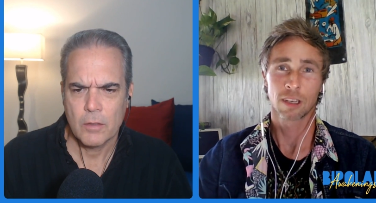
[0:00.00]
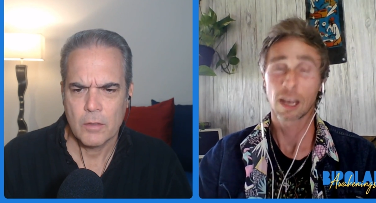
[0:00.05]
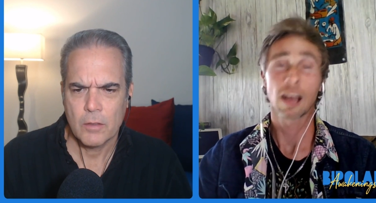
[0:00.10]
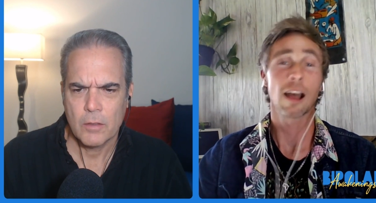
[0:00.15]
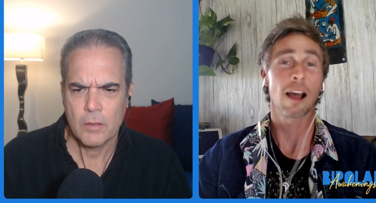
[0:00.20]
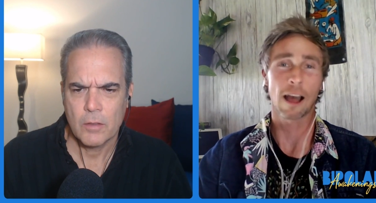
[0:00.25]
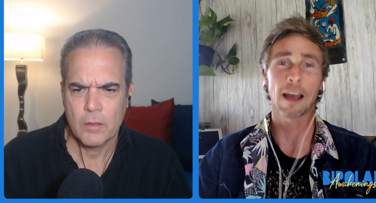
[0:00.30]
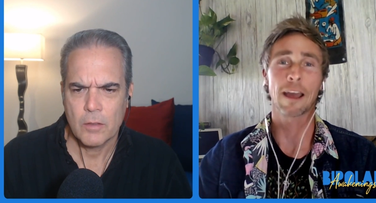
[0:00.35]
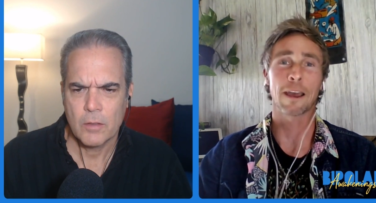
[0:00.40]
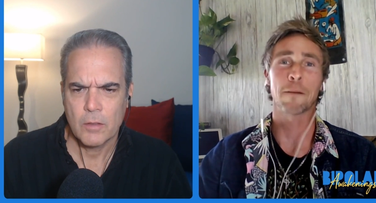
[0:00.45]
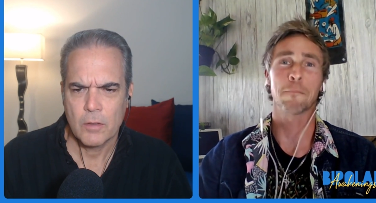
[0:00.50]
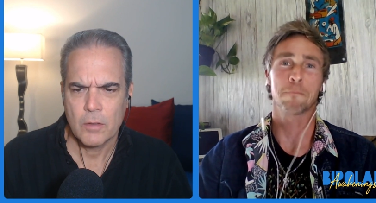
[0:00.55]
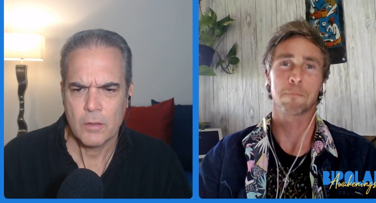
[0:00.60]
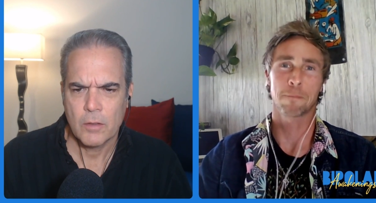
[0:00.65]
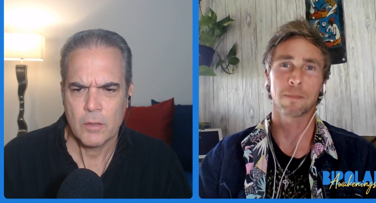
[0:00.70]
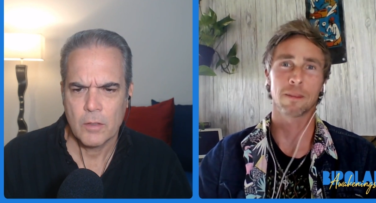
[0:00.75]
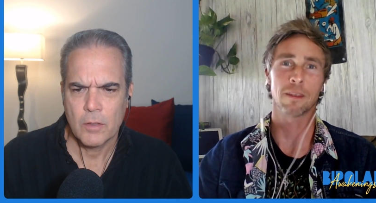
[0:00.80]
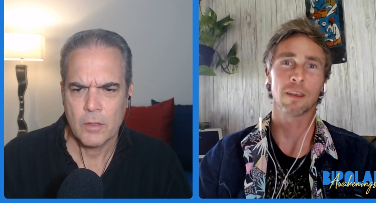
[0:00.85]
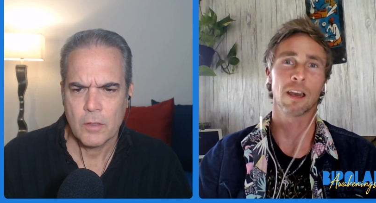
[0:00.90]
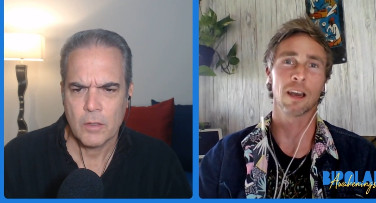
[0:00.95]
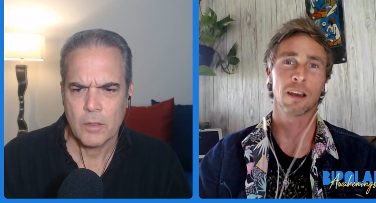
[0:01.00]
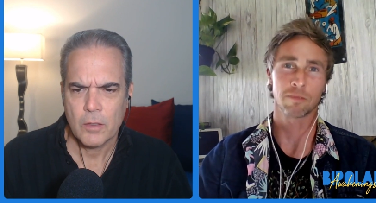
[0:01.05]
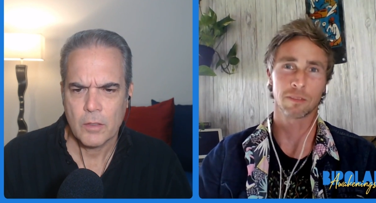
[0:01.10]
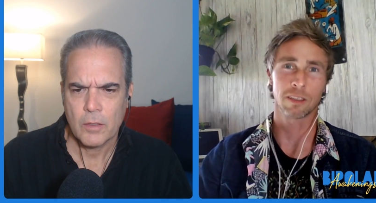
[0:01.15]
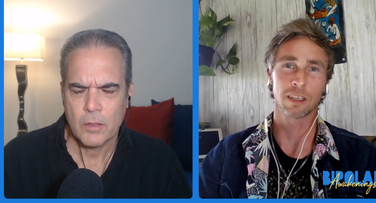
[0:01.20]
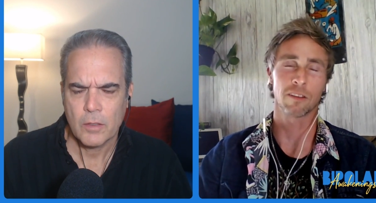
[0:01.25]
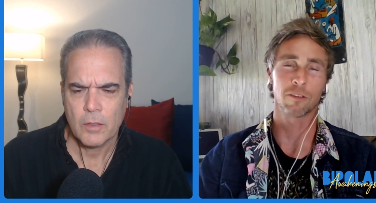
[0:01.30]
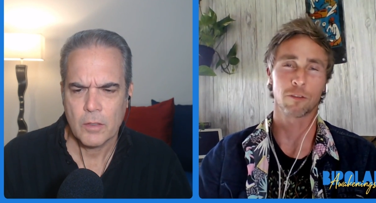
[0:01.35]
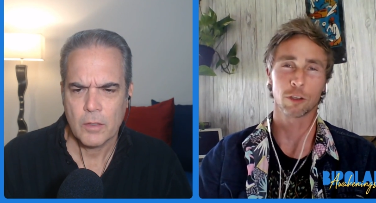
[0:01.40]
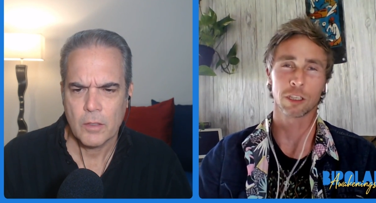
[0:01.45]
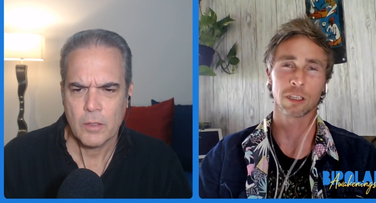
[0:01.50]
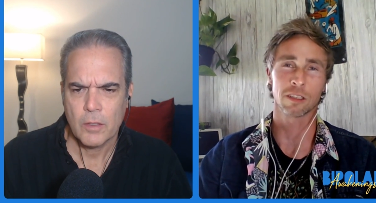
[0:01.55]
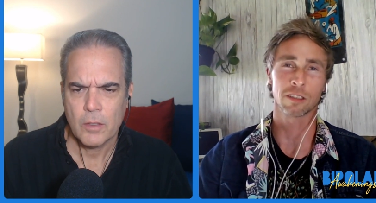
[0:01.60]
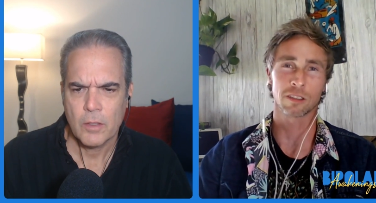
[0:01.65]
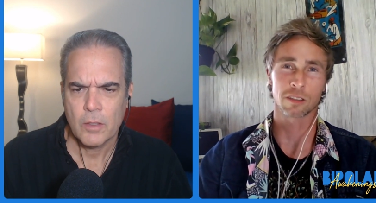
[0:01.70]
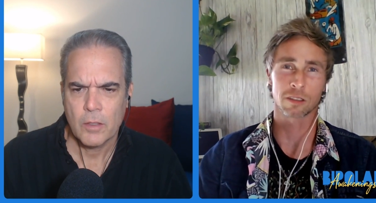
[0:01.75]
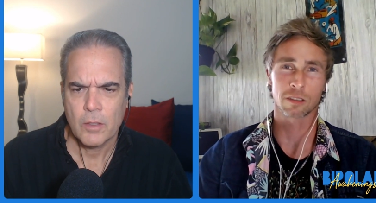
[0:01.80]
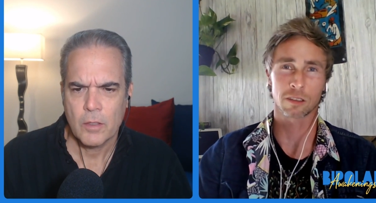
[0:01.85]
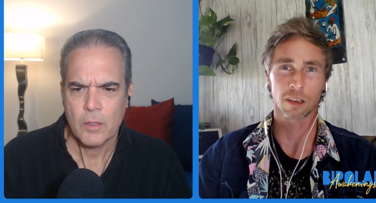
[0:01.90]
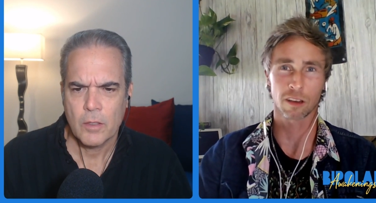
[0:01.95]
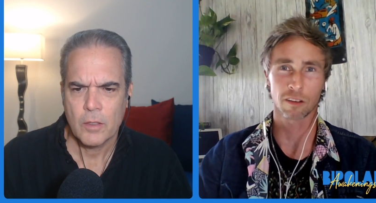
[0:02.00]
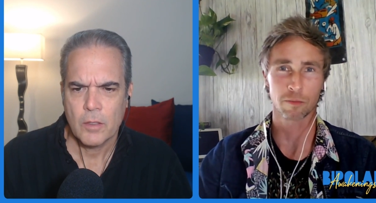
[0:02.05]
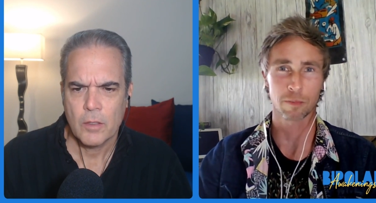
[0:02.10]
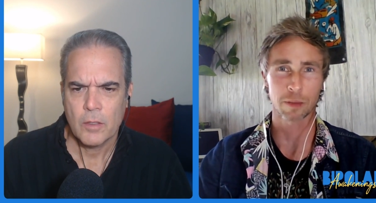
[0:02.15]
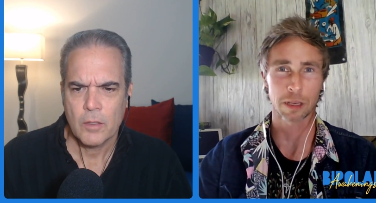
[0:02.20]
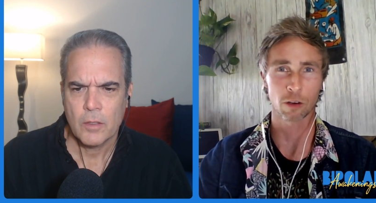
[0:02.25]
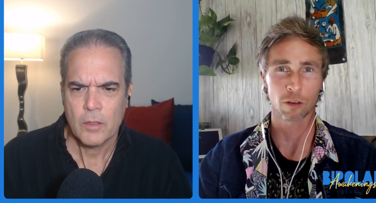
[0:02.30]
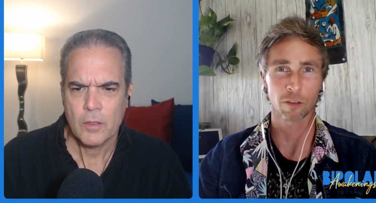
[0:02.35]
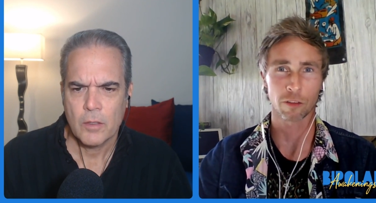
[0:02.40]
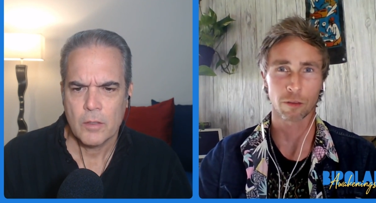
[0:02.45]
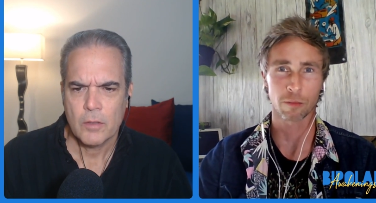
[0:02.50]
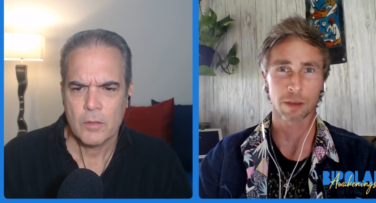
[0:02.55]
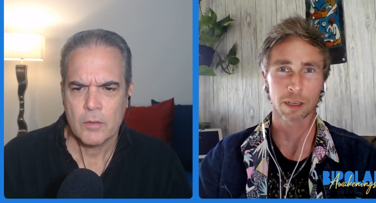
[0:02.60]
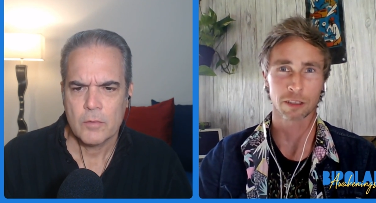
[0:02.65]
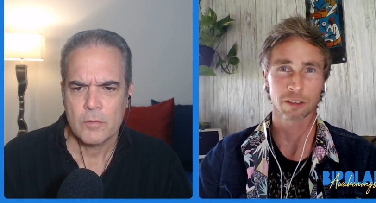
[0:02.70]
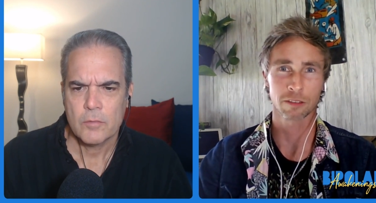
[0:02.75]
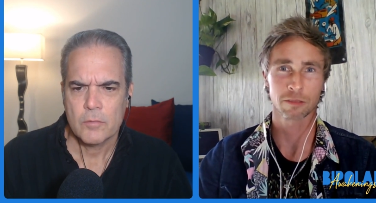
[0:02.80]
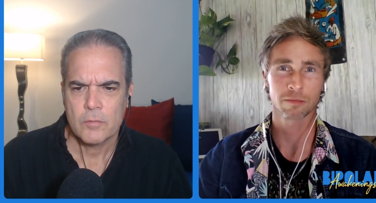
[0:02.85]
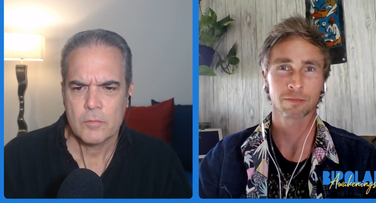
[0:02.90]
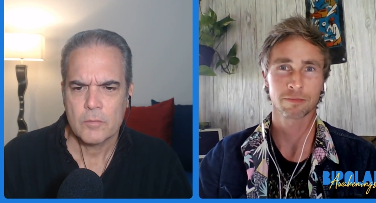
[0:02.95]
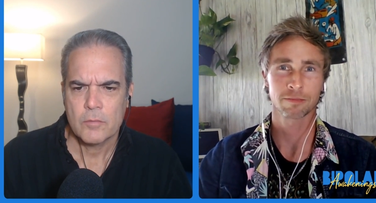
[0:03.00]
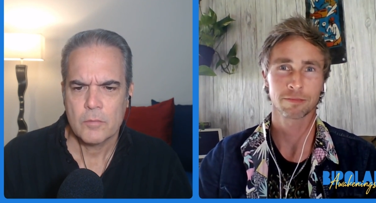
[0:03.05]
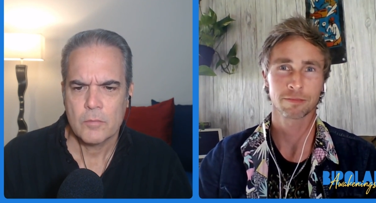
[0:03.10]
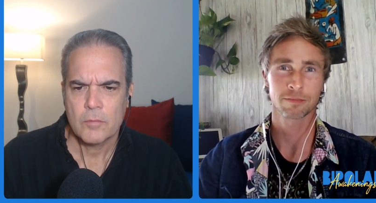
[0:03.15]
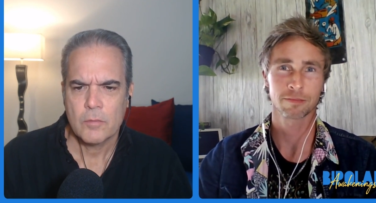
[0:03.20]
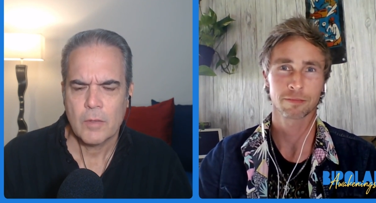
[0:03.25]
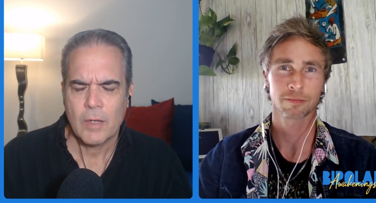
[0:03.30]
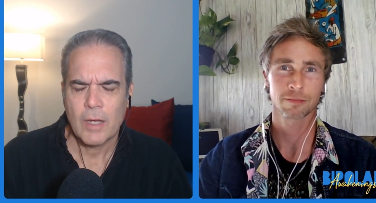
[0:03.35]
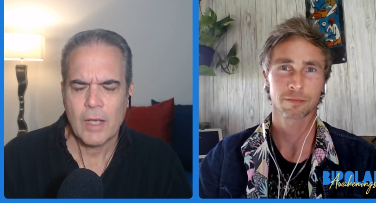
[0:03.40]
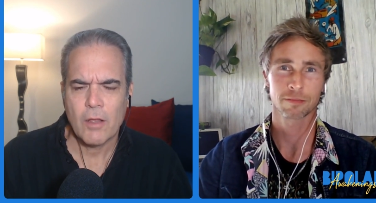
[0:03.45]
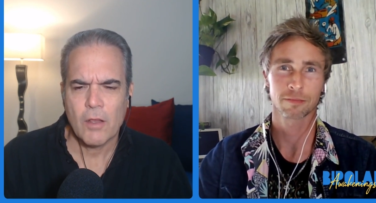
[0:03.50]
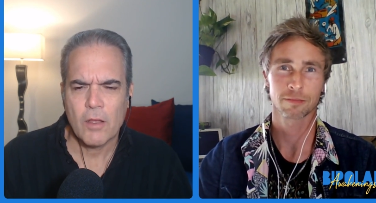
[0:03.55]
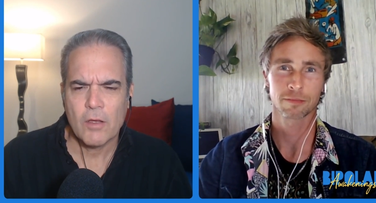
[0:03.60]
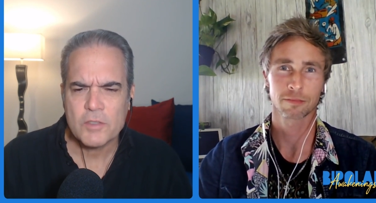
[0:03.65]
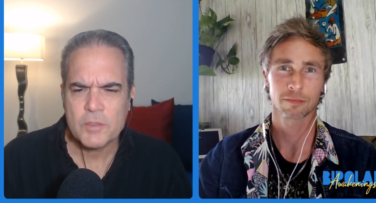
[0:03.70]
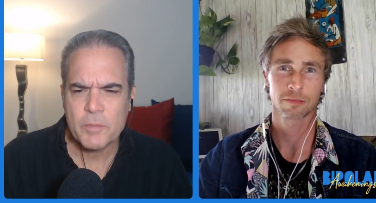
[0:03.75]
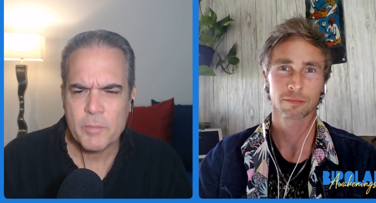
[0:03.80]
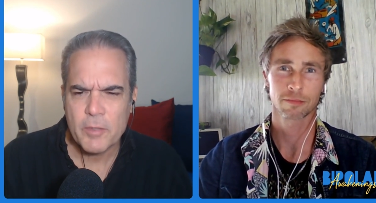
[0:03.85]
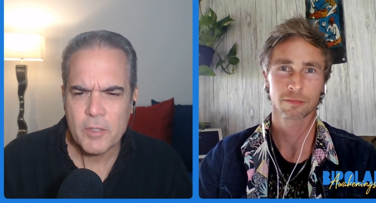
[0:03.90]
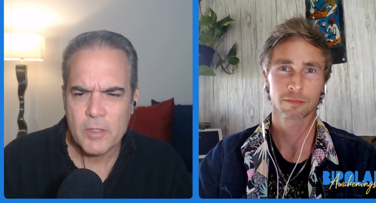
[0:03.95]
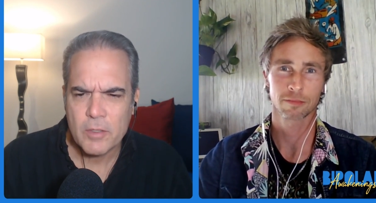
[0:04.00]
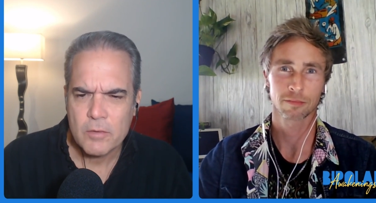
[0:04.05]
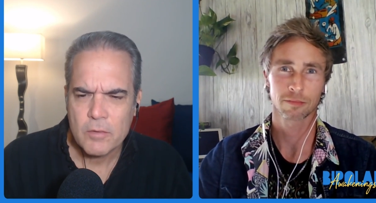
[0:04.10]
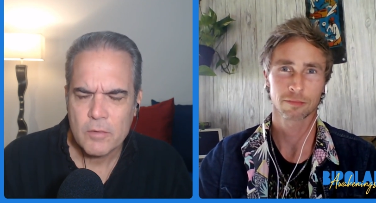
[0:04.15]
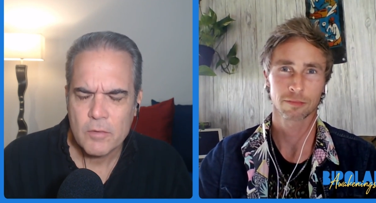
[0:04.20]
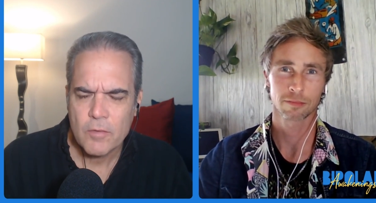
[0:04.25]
Speaker 1: I am. Yeah, yeah. For years, I've been off the meds. How long has it been?